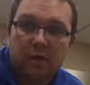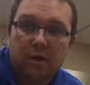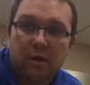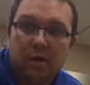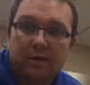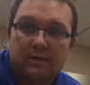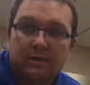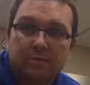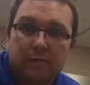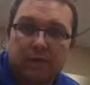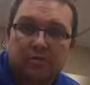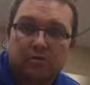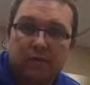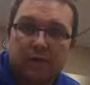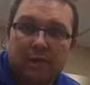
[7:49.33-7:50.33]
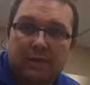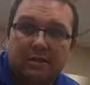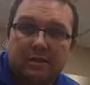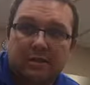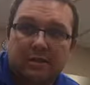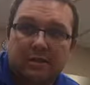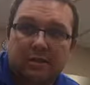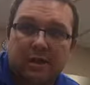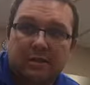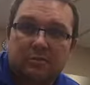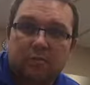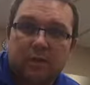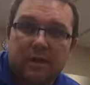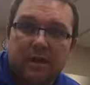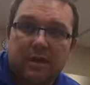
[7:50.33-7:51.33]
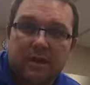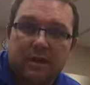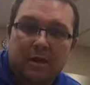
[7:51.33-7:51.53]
isometric exercise where